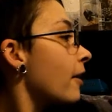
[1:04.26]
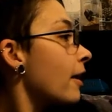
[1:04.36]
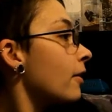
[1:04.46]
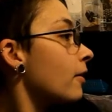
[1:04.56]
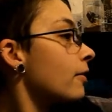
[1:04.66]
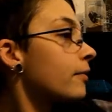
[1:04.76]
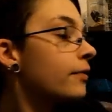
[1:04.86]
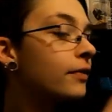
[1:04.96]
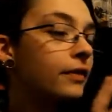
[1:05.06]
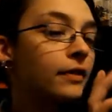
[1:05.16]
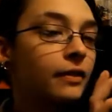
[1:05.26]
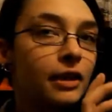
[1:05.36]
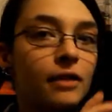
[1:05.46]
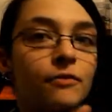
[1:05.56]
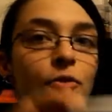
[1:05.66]
vial,
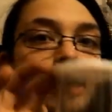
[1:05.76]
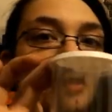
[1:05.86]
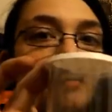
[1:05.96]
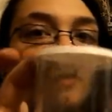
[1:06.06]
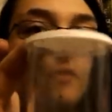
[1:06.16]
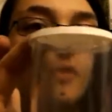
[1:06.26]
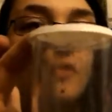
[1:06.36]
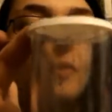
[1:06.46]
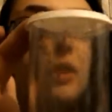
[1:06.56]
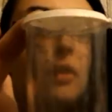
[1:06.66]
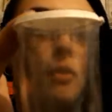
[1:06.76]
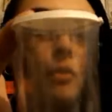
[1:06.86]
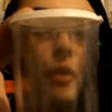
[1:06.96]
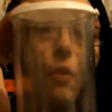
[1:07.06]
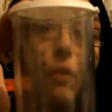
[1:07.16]
and if you watched my first video,
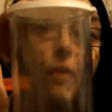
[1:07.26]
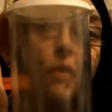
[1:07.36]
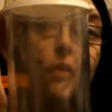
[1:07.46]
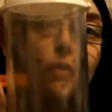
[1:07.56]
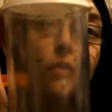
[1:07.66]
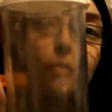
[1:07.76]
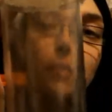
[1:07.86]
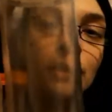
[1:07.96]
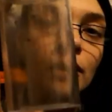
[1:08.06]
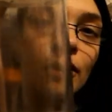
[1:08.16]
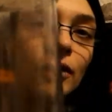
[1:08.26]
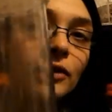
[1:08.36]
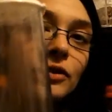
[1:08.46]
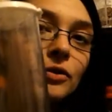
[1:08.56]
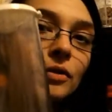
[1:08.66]
you know this used to belong
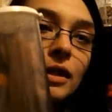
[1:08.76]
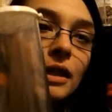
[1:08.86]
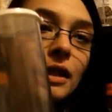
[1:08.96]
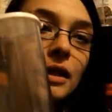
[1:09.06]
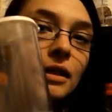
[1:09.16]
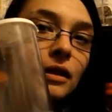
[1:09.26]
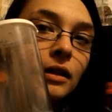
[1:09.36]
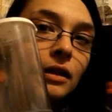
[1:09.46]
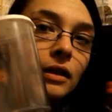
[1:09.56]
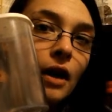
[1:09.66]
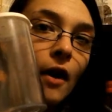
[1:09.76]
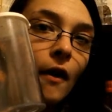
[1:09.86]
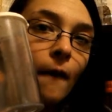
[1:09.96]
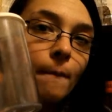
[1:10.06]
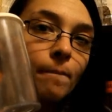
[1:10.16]
to the
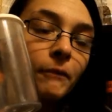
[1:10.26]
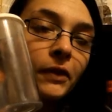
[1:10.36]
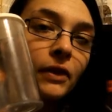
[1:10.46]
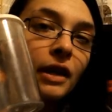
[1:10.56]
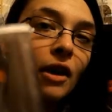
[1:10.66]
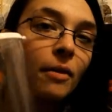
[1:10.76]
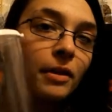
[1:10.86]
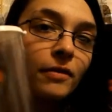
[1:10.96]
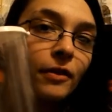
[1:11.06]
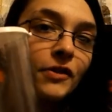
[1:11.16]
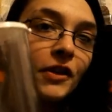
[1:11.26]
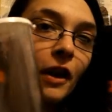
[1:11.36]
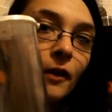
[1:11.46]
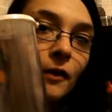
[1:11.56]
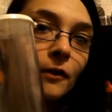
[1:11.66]
Carabiner
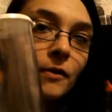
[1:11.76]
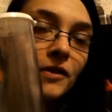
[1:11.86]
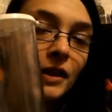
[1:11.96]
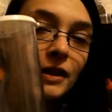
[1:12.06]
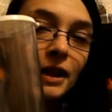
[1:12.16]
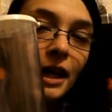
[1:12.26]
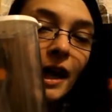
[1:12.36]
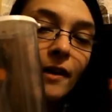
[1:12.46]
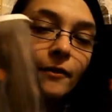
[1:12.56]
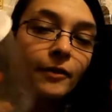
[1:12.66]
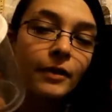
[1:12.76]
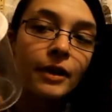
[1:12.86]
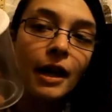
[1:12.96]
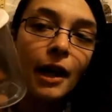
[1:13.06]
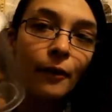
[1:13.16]
Versicolor sling that I have.
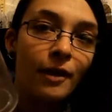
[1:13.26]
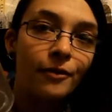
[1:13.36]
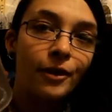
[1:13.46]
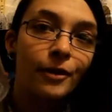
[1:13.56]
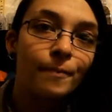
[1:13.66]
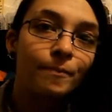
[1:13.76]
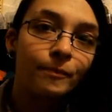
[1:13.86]
However,